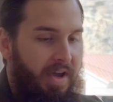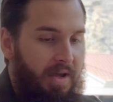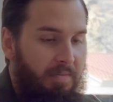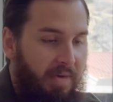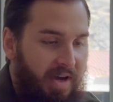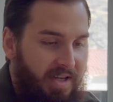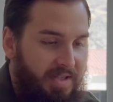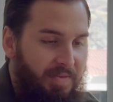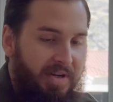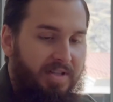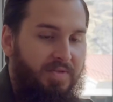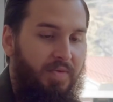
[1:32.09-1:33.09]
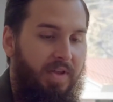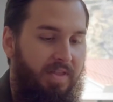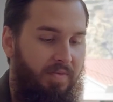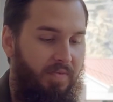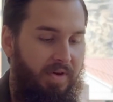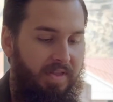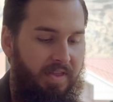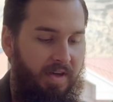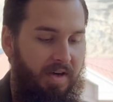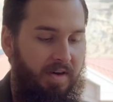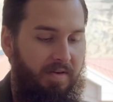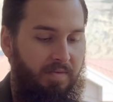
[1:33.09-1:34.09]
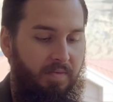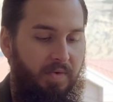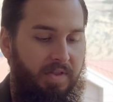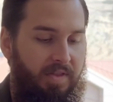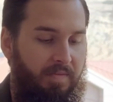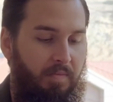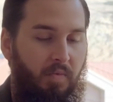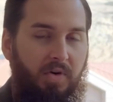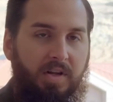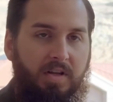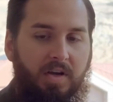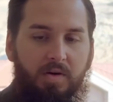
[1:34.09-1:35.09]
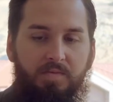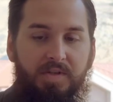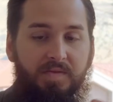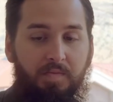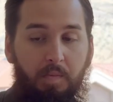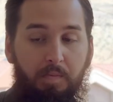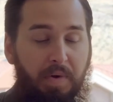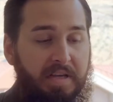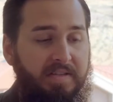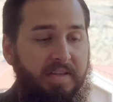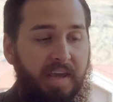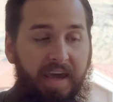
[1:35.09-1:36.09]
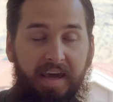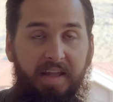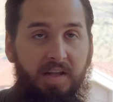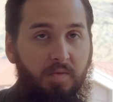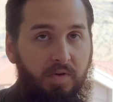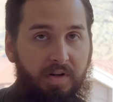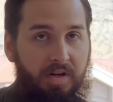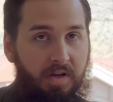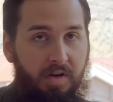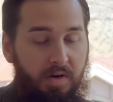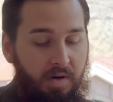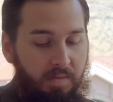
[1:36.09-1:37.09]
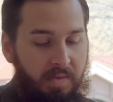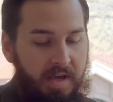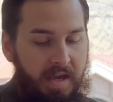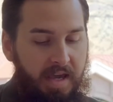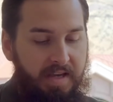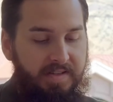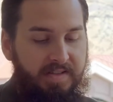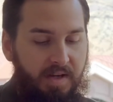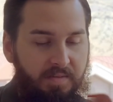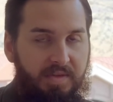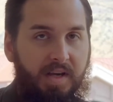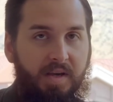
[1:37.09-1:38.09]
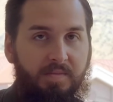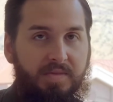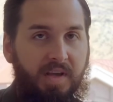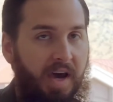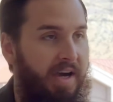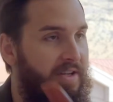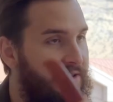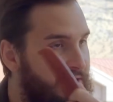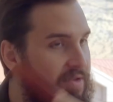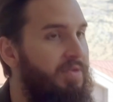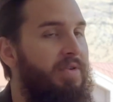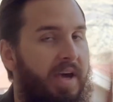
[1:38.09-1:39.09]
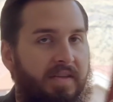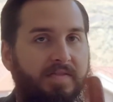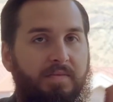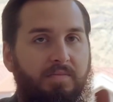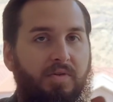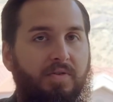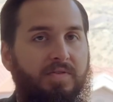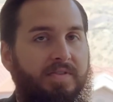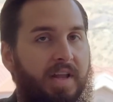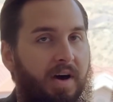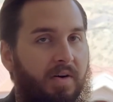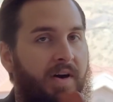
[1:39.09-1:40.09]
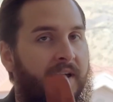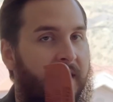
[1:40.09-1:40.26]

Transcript: And my experience with the wooden comb, just basically any wooden comb, is sometimes I do get some pulls. Now,